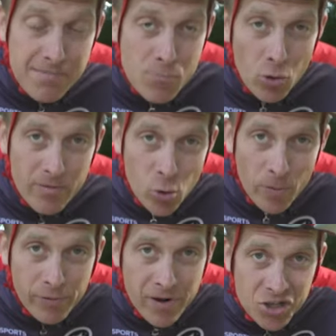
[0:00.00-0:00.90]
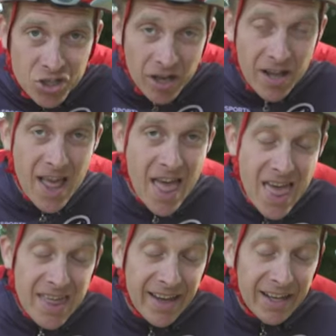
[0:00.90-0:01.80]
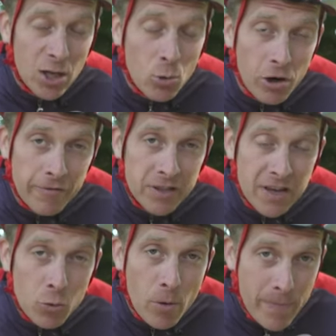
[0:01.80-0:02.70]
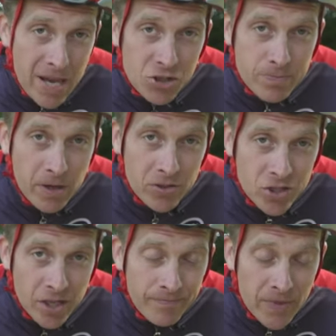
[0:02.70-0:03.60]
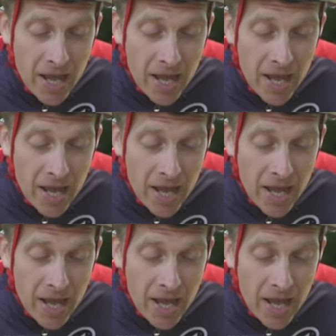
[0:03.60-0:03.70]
in more and more pressure, that can quite often give you a pinch puncture.